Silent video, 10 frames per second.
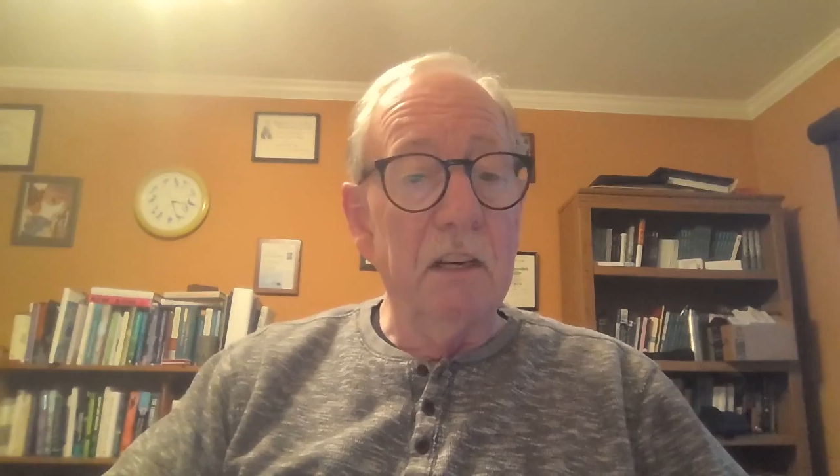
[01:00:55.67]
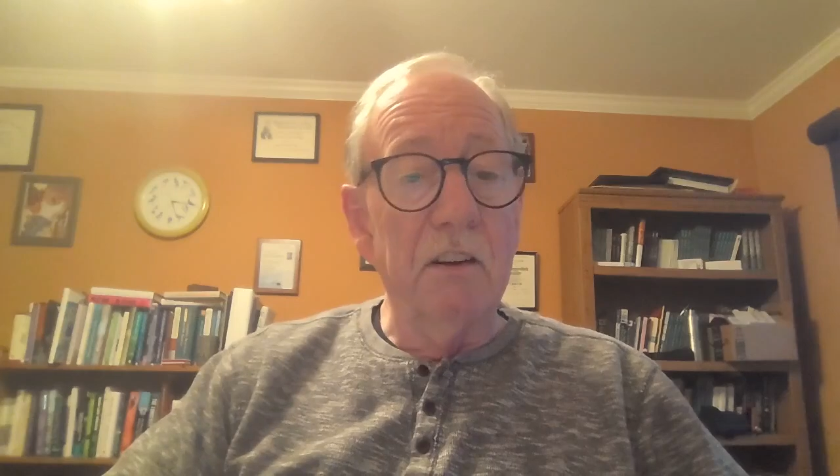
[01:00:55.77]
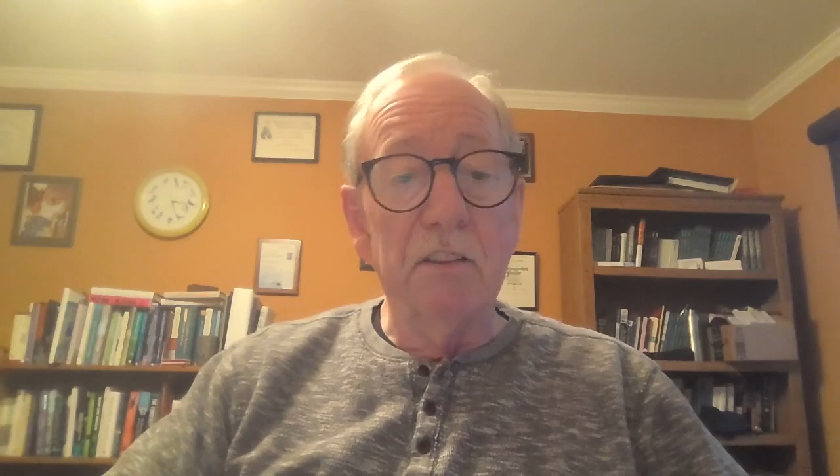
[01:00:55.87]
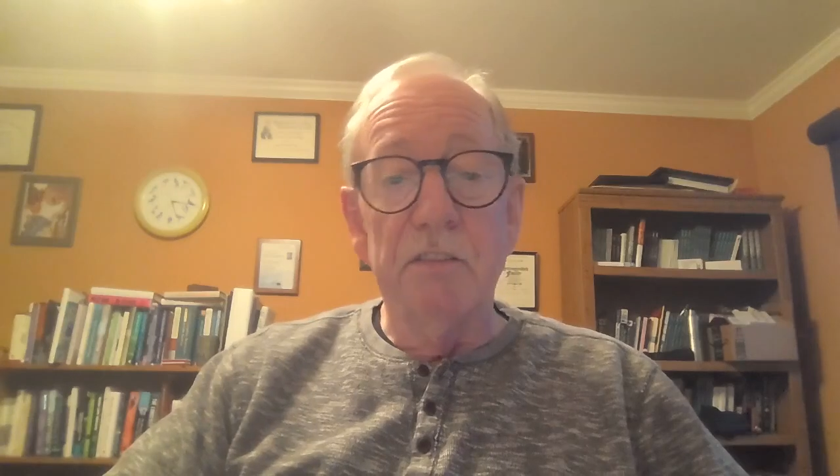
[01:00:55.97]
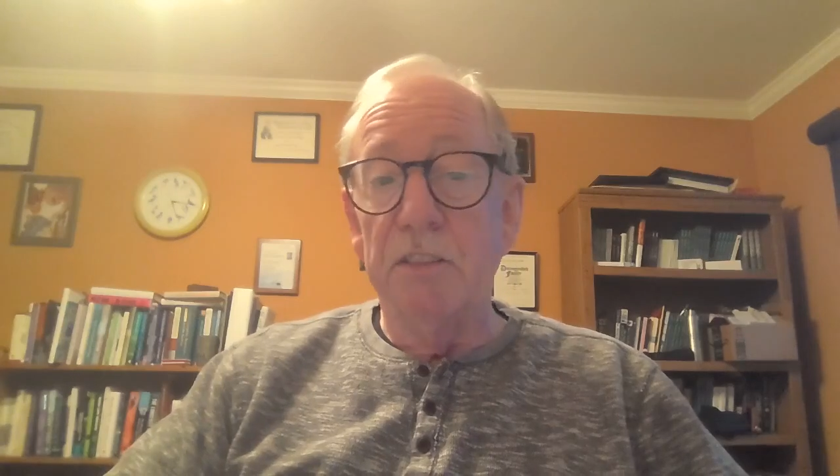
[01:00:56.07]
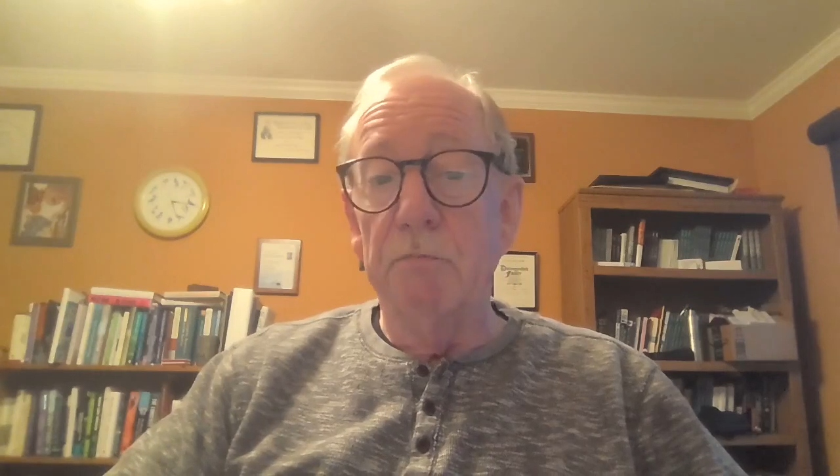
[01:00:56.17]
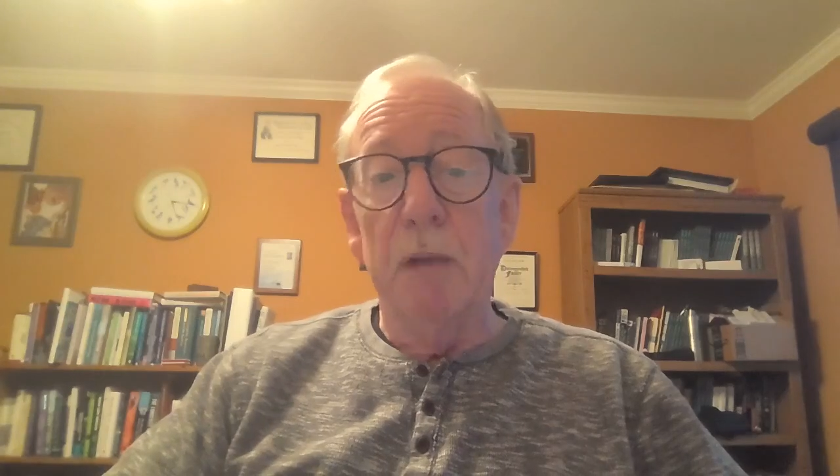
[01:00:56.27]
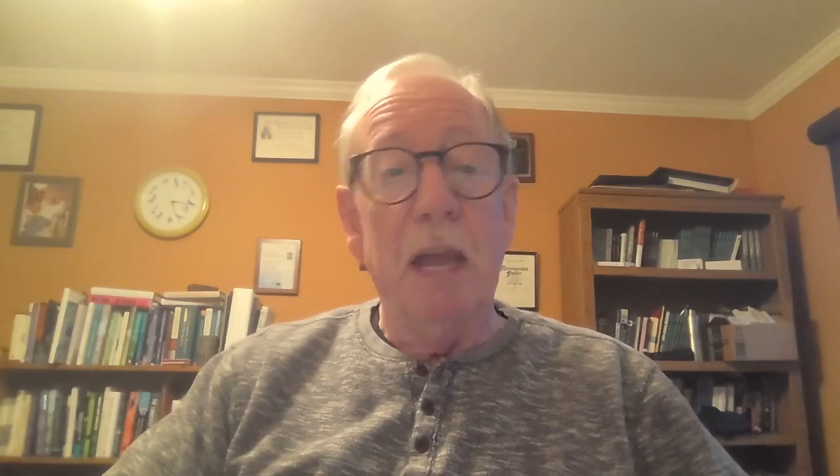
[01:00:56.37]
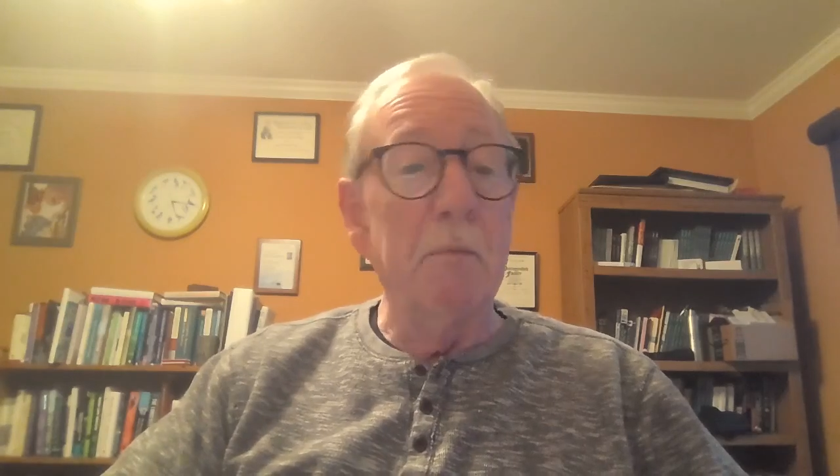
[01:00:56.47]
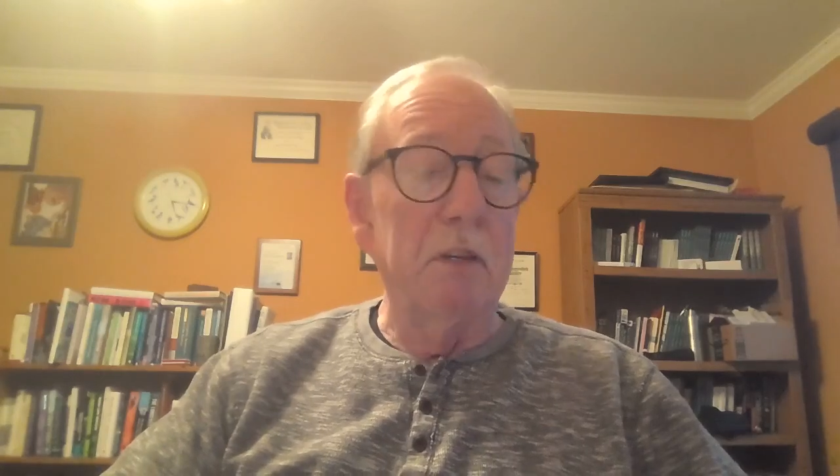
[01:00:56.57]
of a
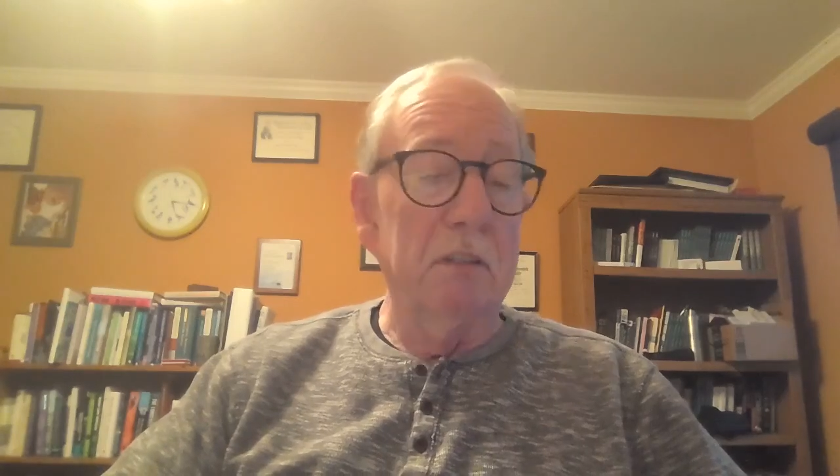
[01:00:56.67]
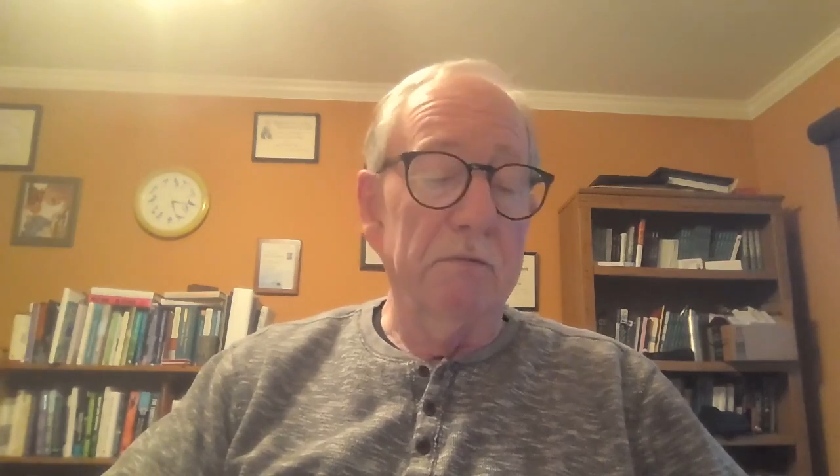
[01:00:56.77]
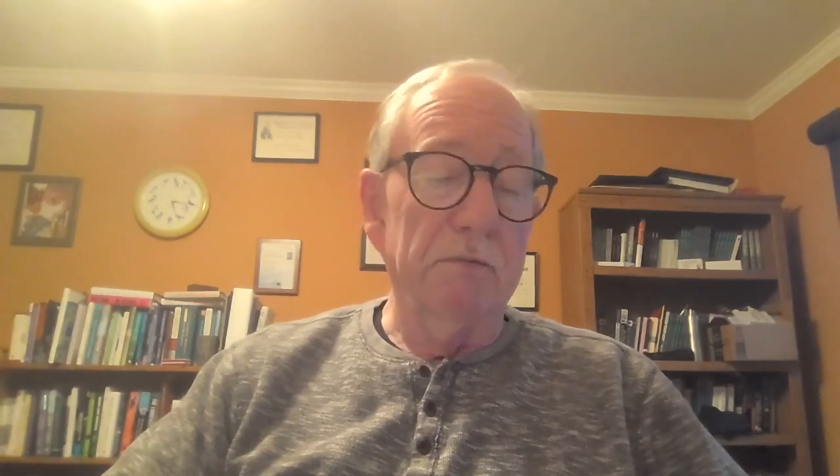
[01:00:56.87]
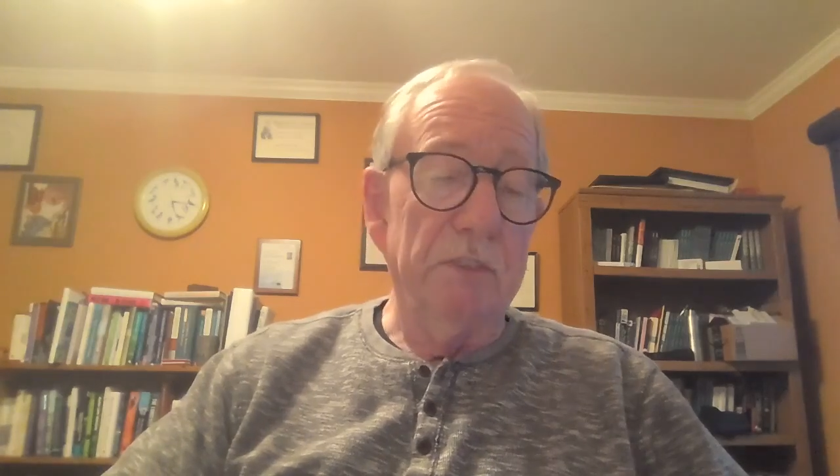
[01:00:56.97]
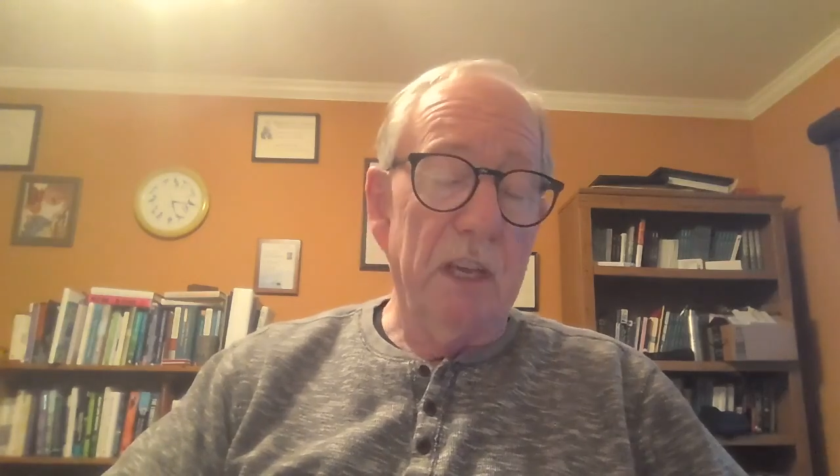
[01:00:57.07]
mammal